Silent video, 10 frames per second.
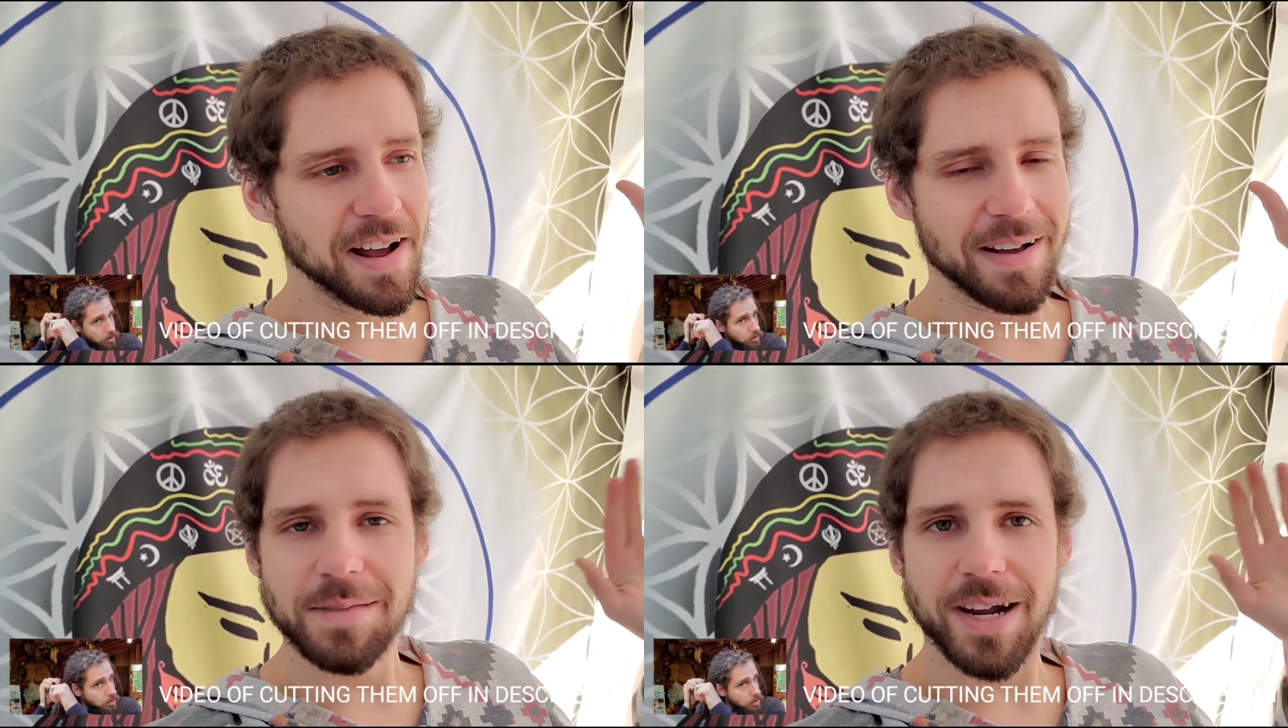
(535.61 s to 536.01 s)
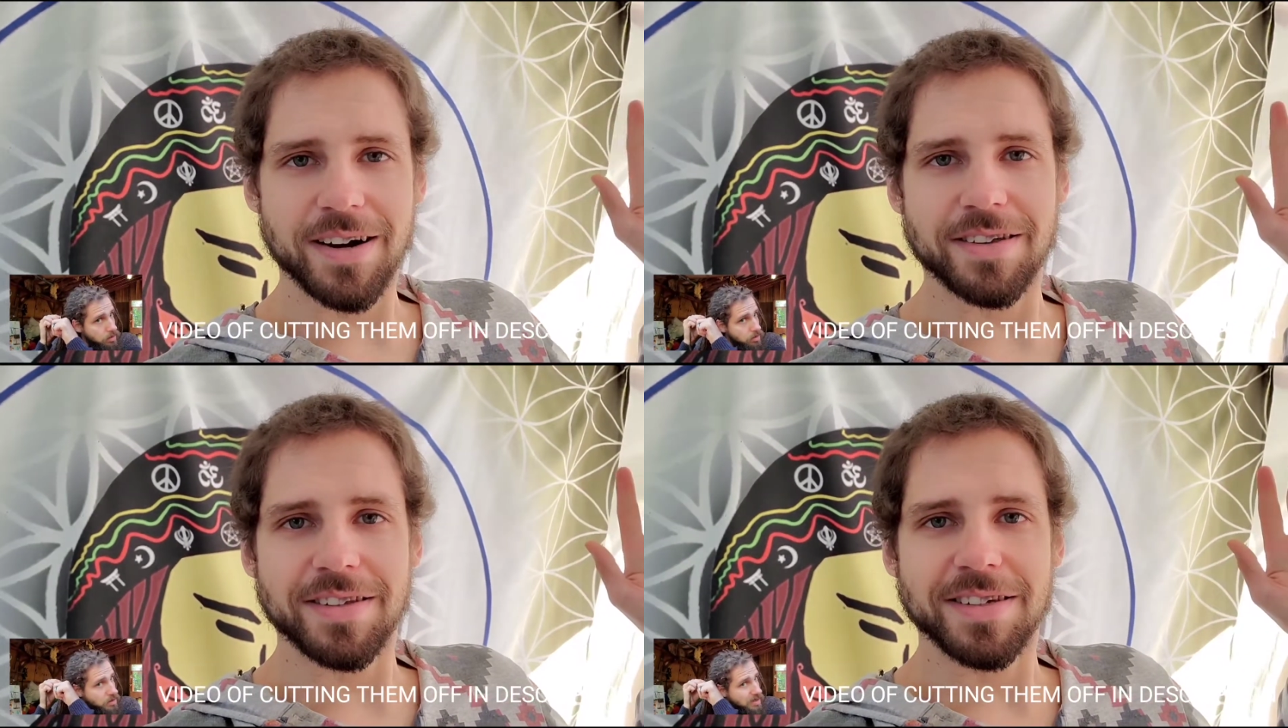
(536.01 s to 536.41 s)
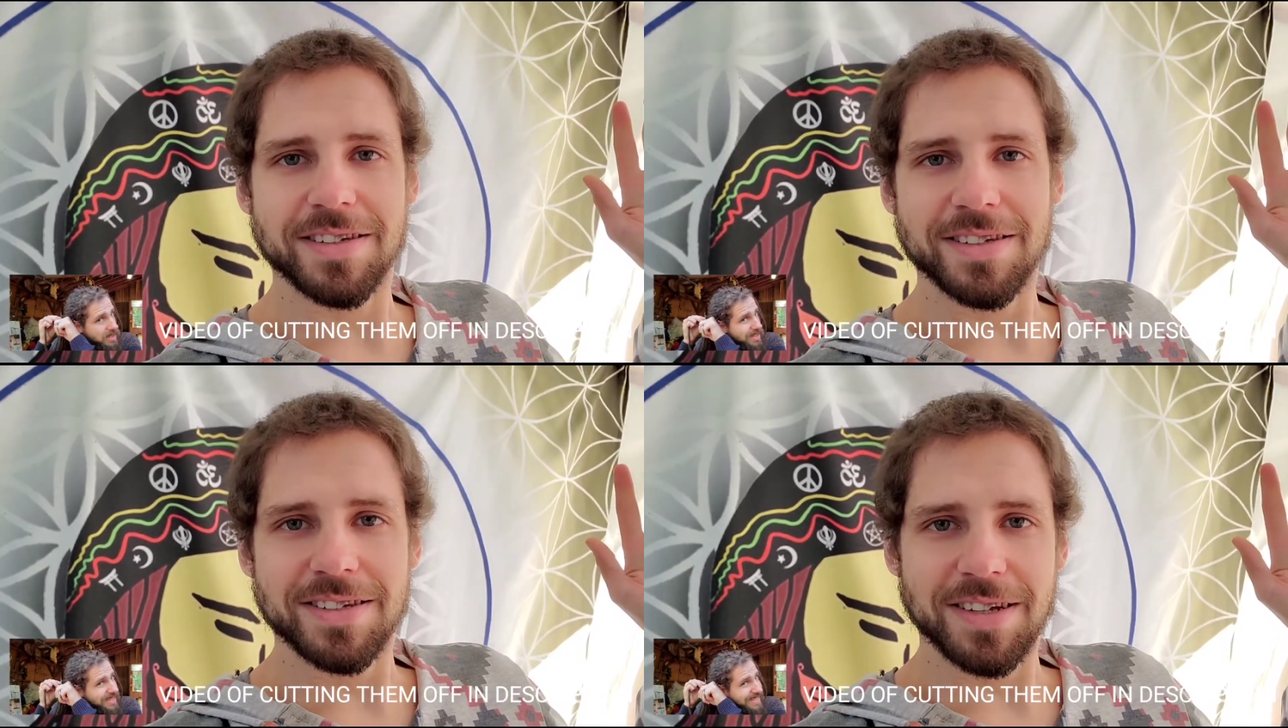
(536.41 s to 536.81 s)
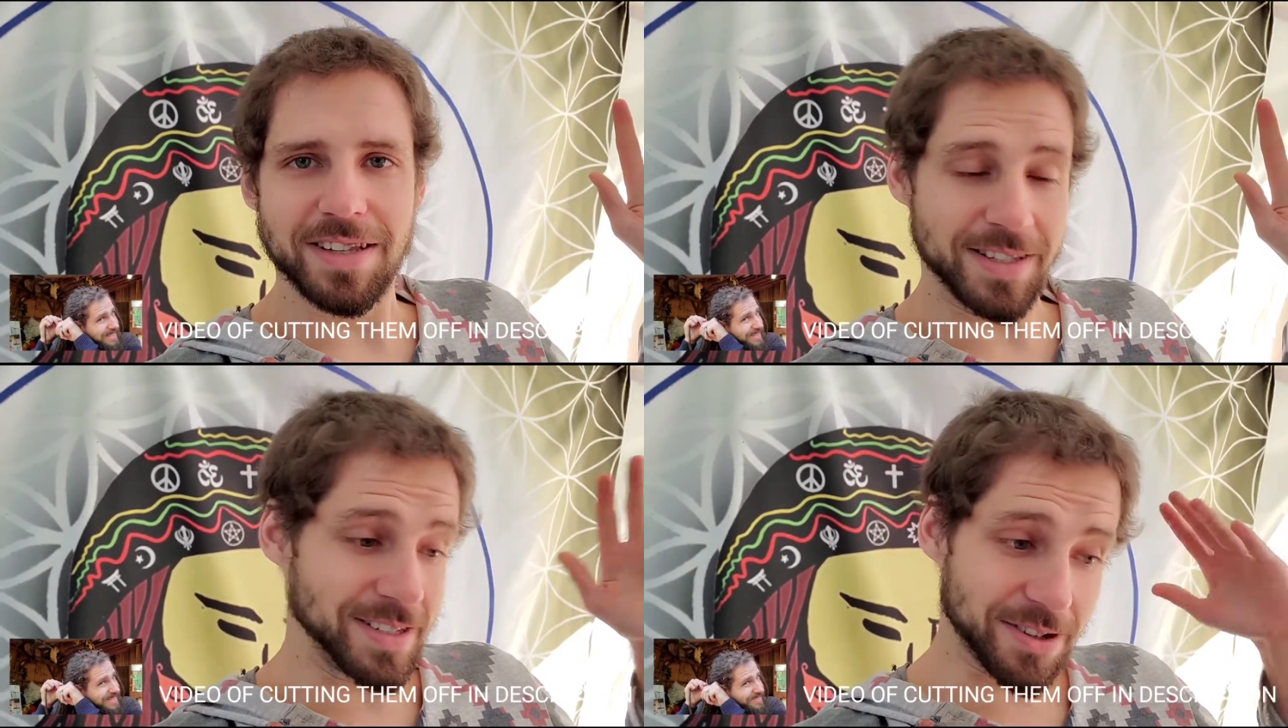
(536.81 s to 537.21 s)
I'm tired of this.
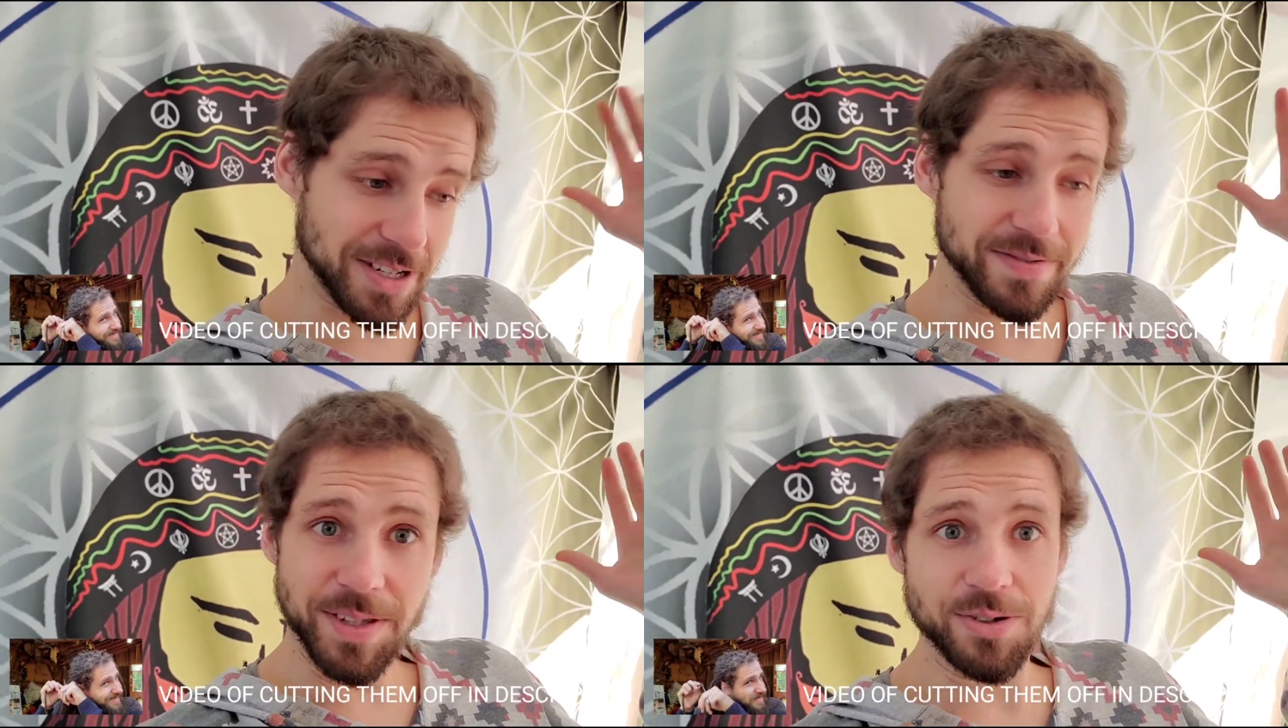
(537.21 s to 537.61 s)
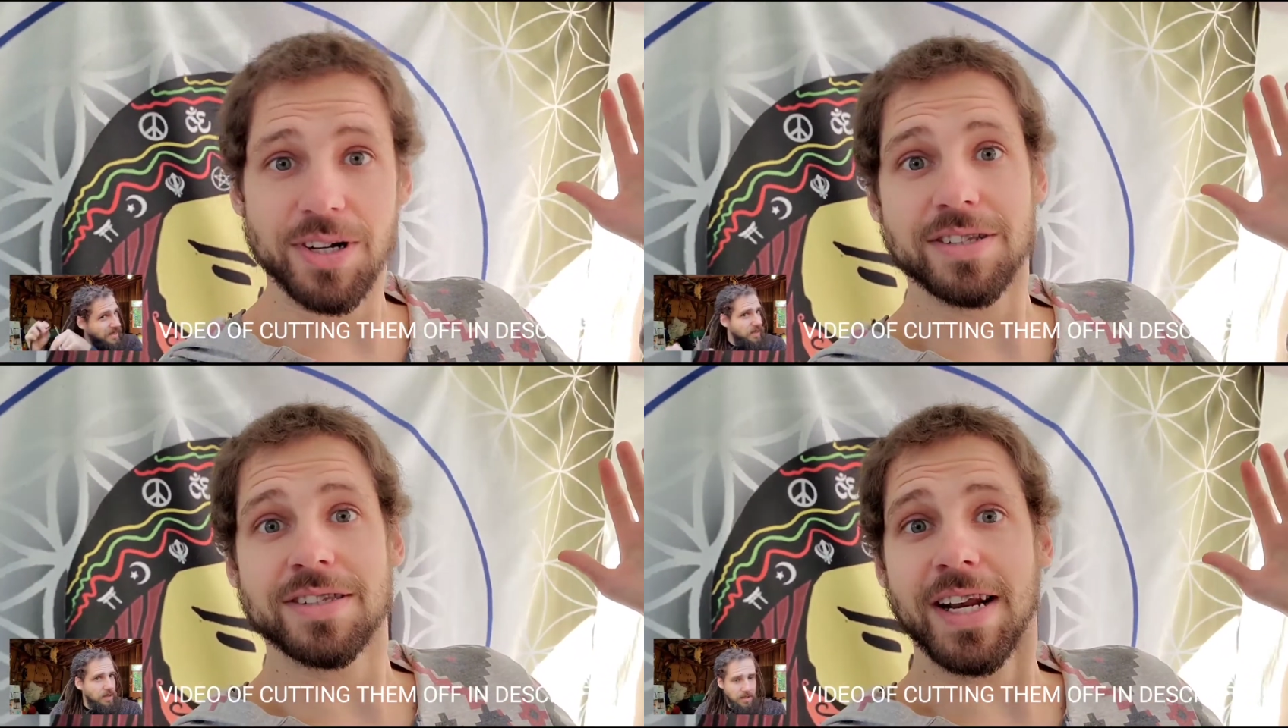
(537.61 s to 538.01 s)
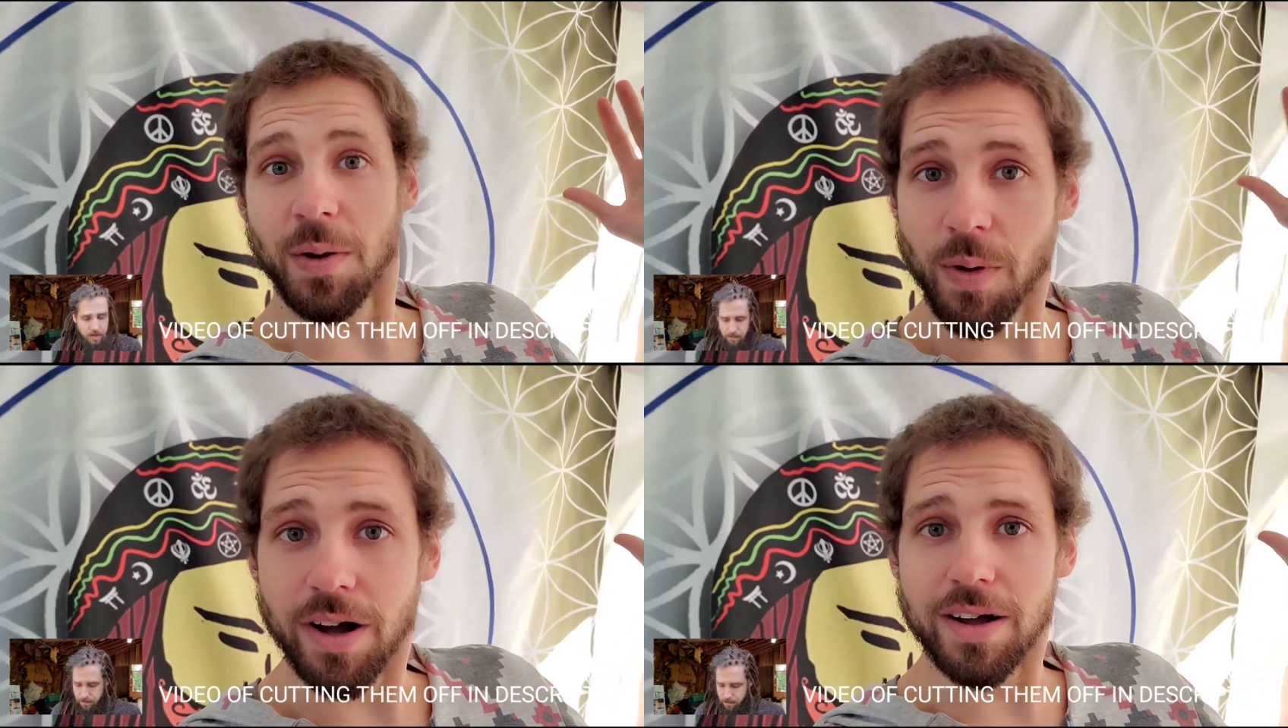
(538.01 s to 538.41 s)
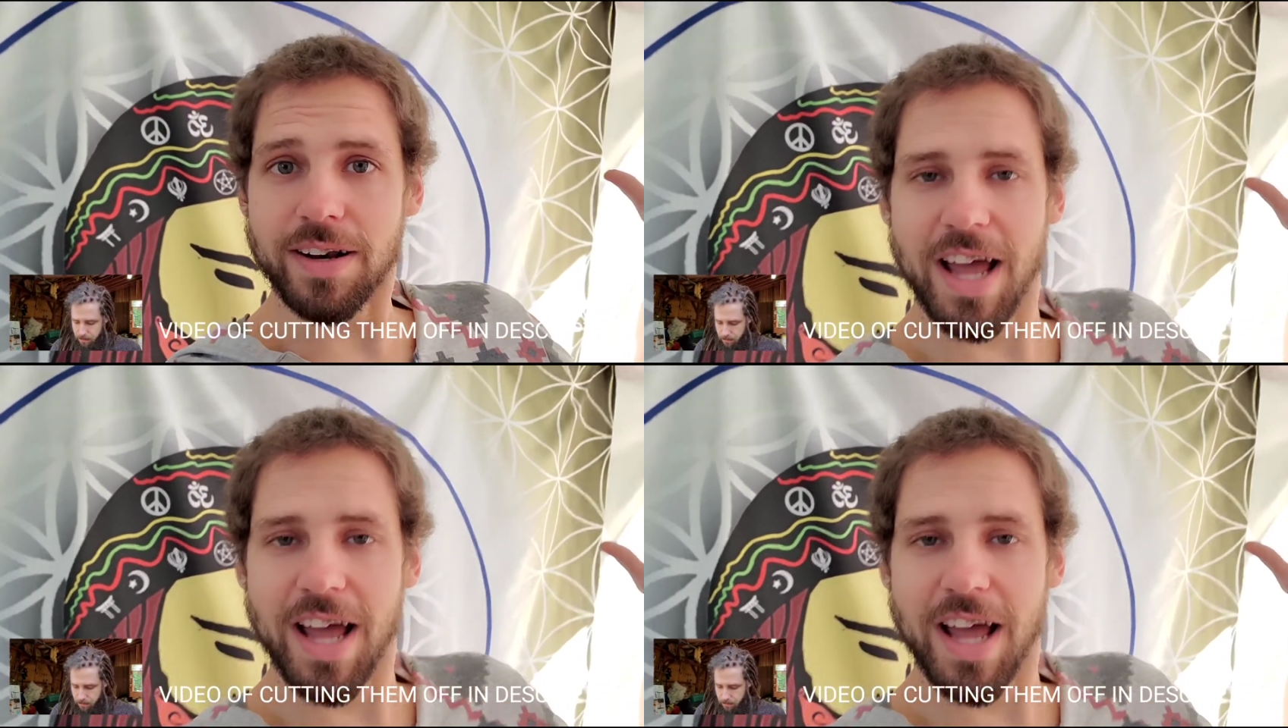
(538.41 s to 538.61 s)
These aren't even the dreads that I want.